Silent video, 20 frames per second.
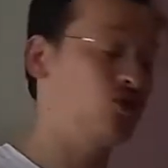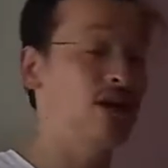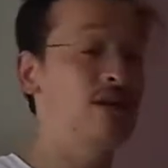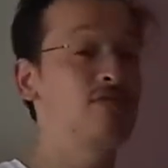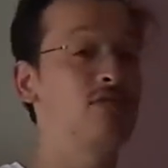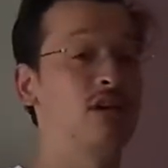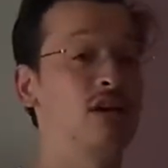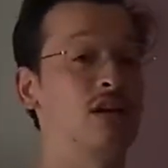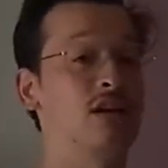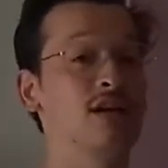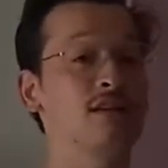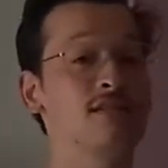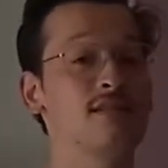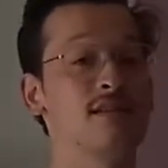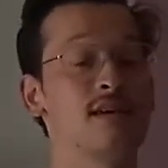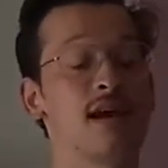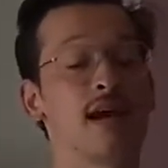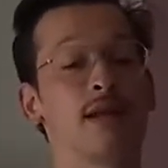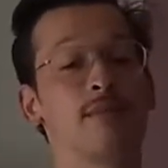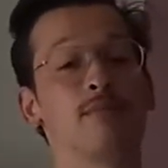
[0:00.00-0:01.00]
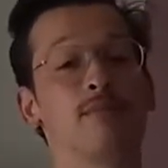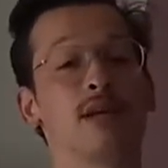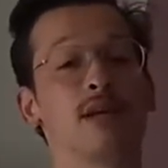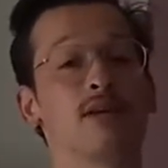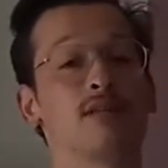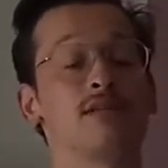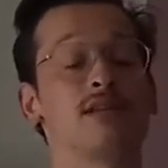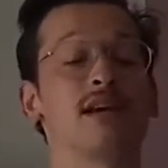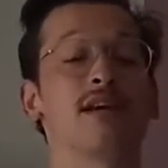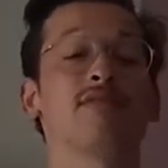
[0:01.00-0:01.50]
travel a lot and
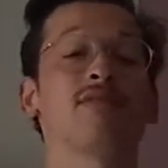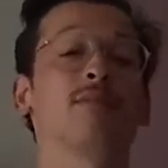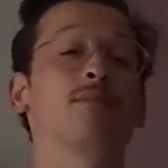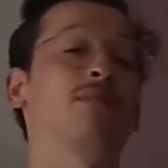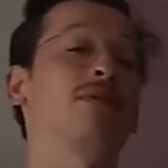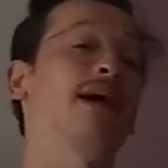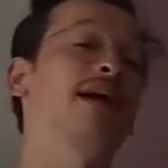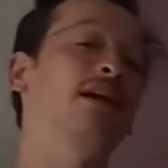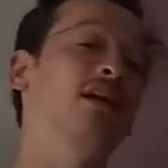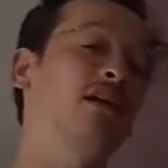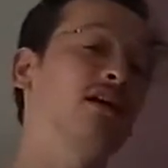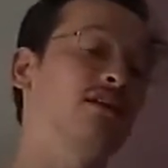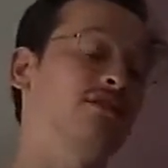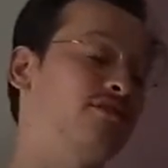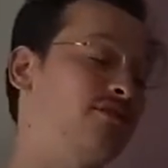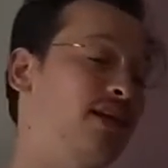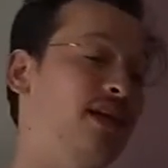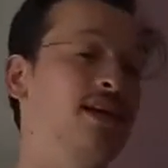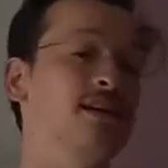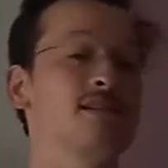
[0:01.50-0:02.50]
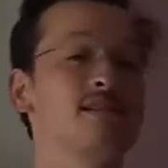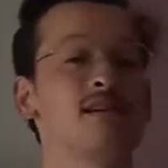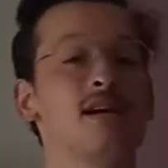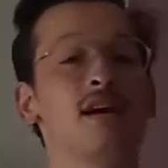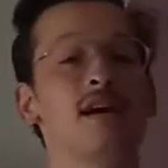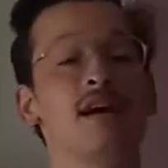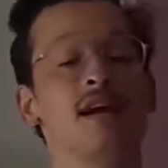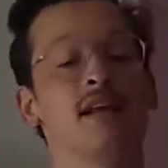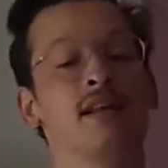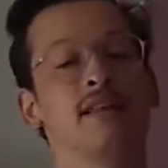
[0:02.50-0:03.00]
because they have to plan a lot of things.
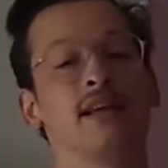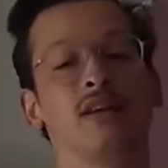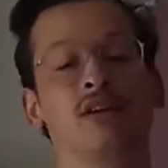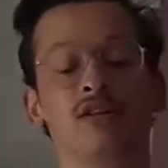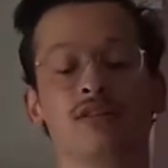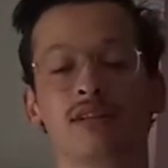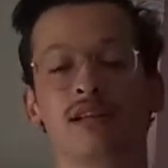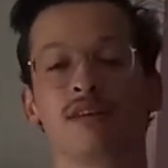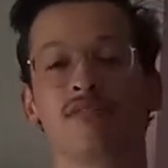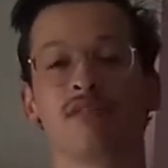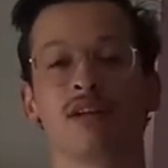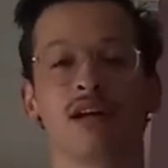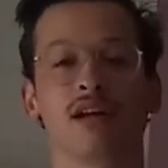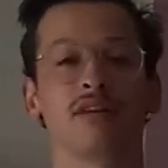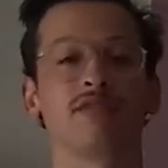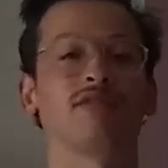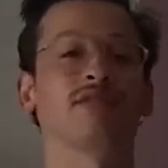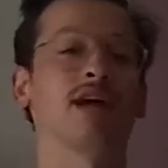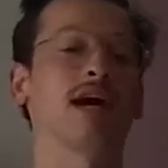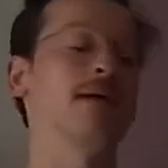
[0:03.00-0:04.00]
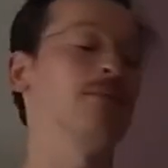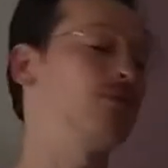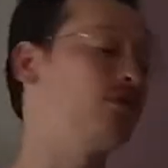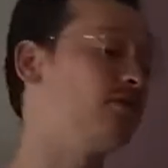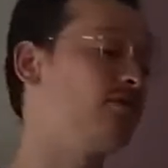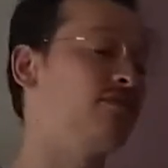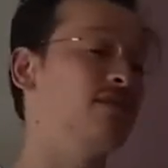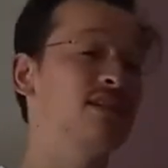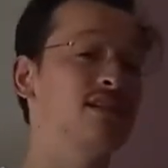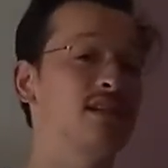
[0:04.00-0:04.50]
They don't have a lot of time to
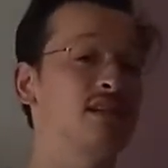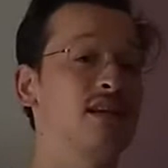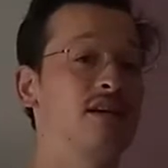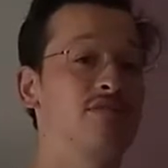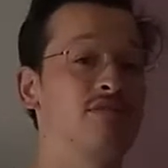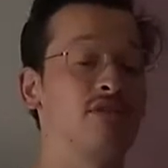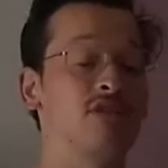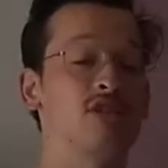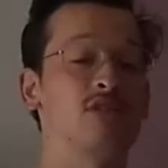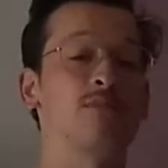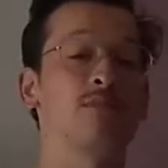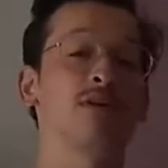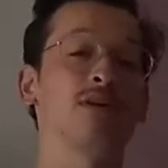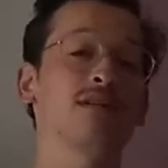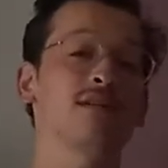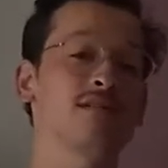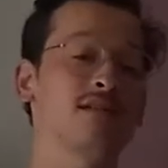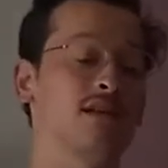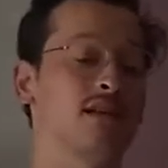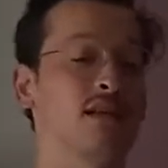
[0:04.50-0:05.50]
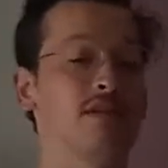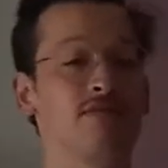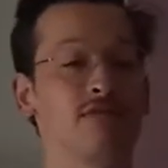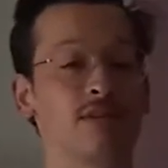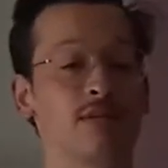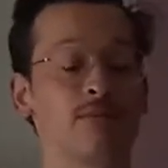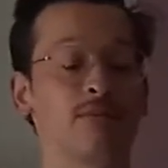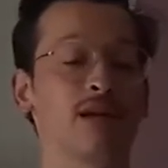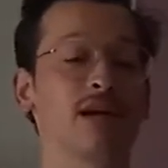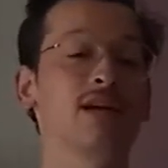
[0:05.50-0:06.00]
visit different spots and
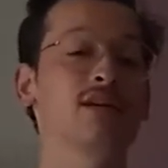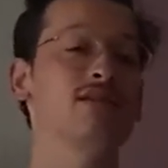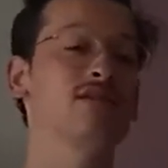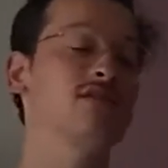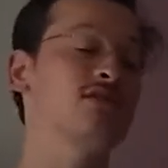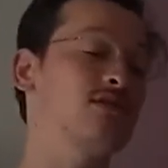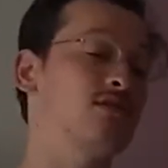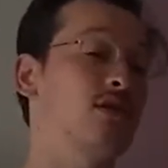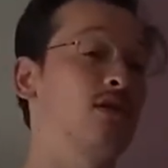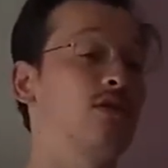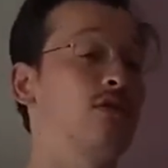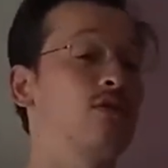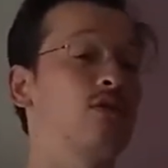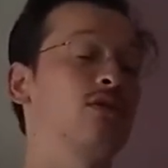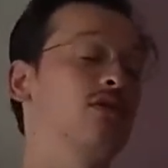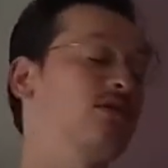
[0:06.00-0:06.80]
different places or